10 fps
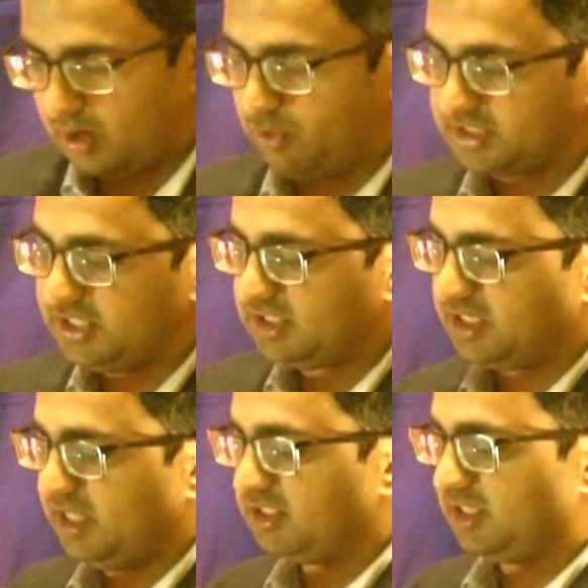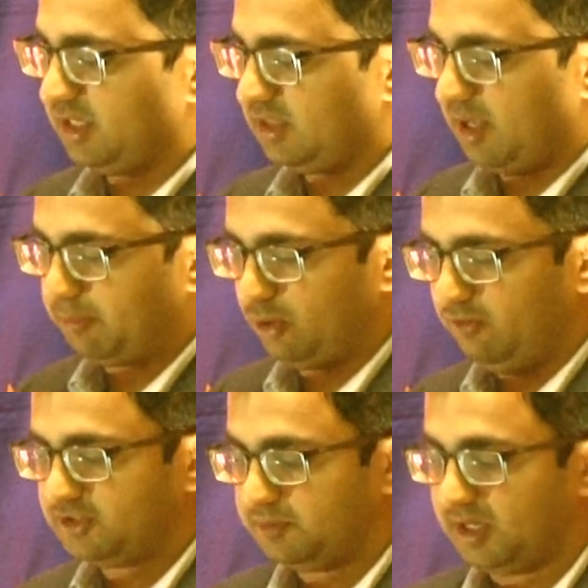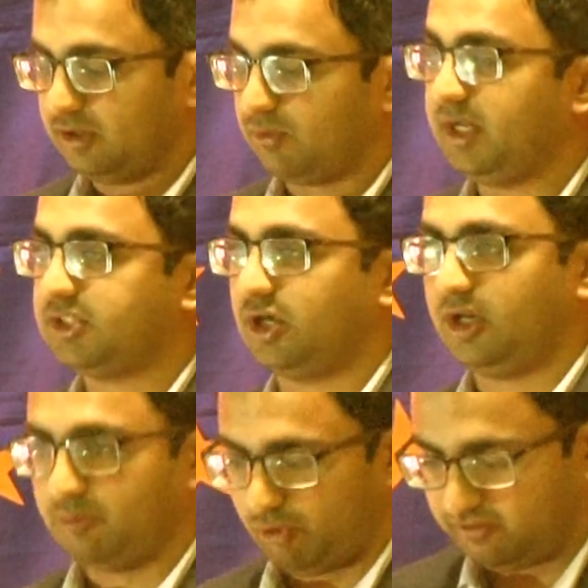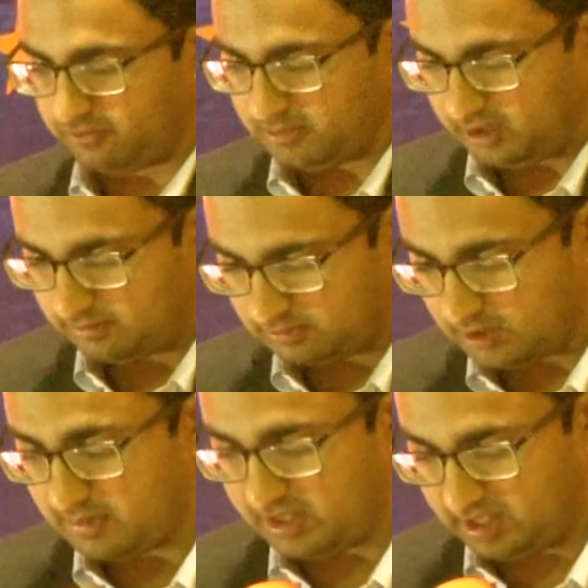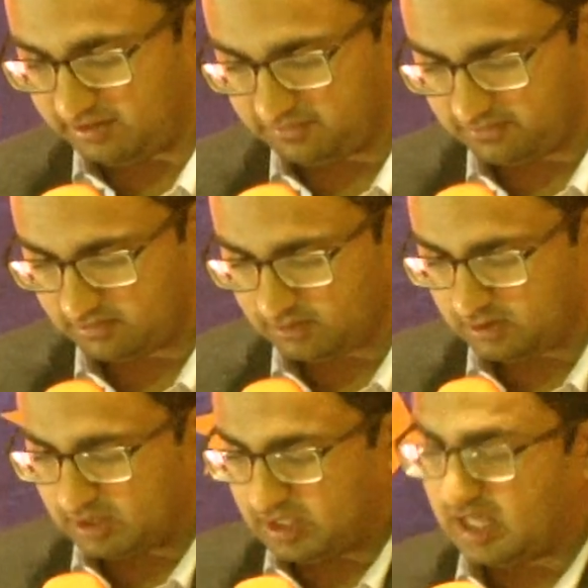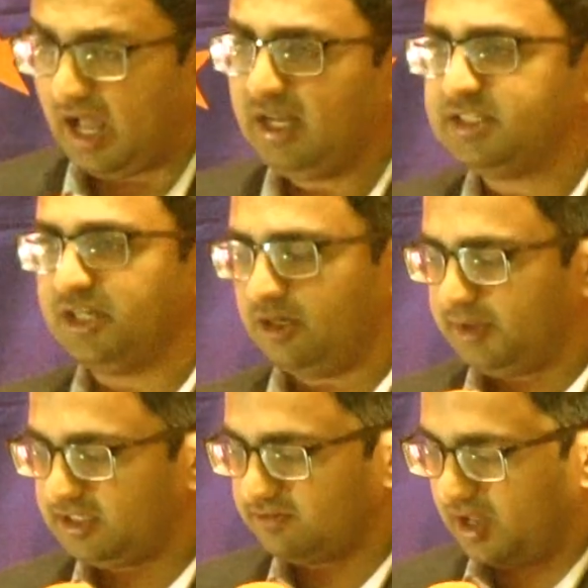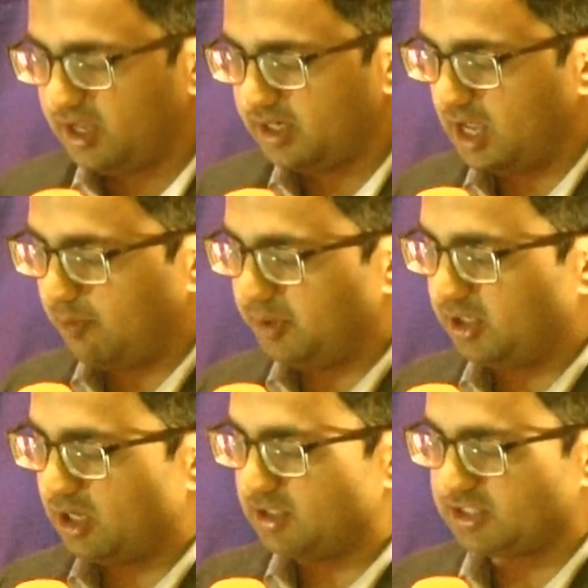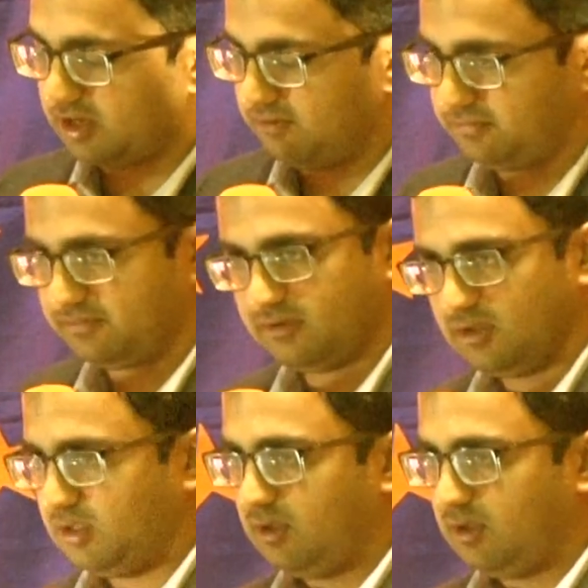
It was this incident that proved to be a great turning point for me in my life. I dare to be divine, not because of